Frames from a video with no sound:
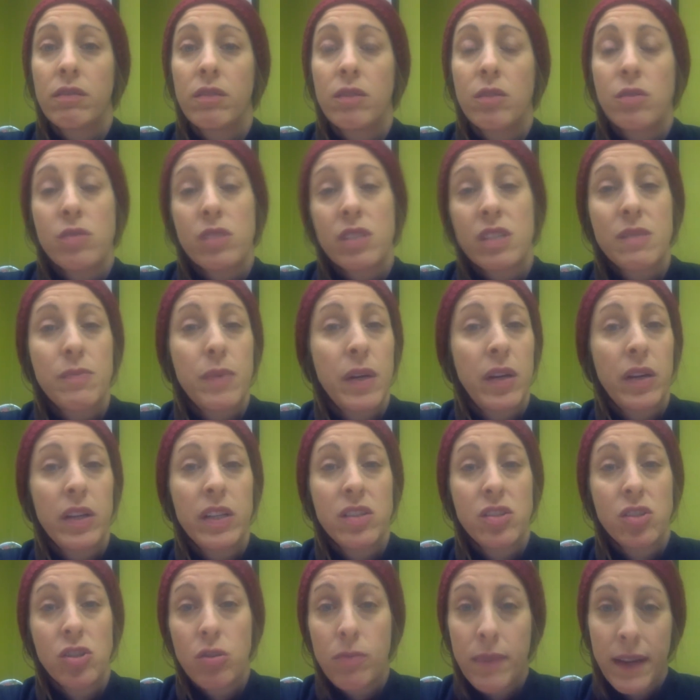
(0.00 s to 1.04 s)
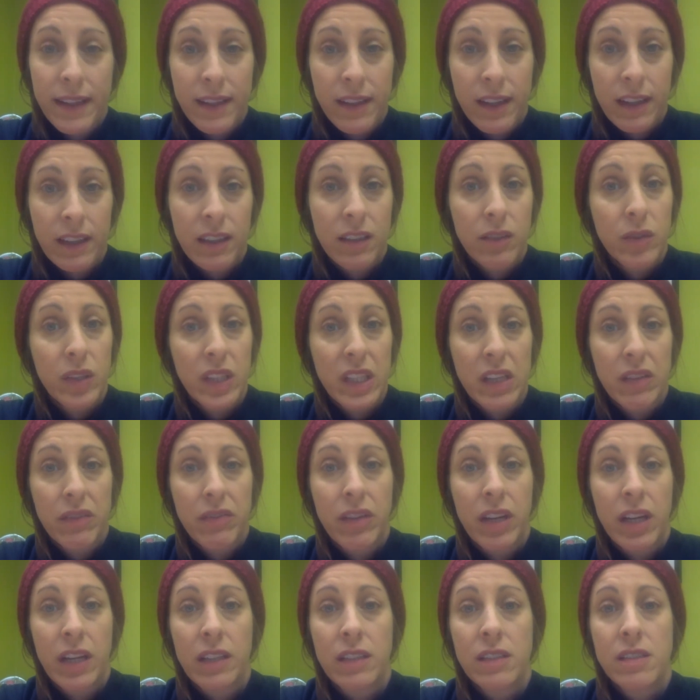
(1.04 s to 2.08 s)
whose experience you might negatively
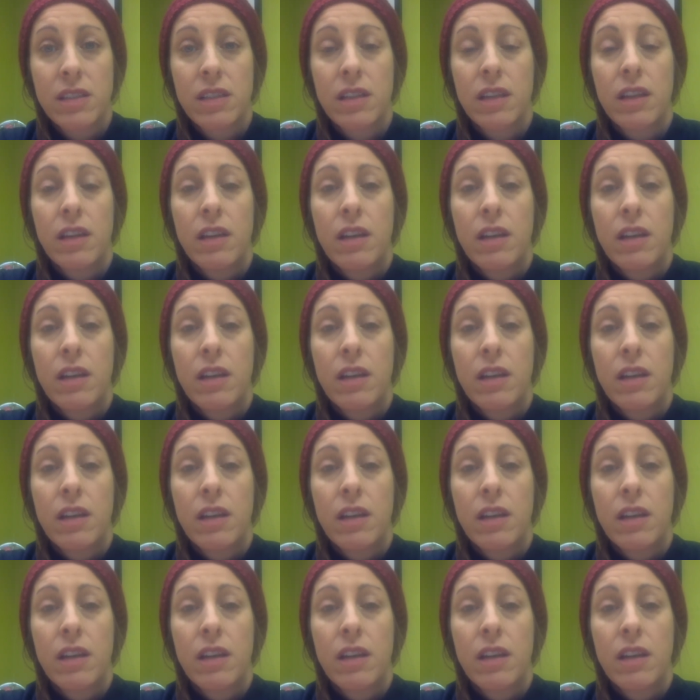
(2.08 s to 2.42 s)
affect,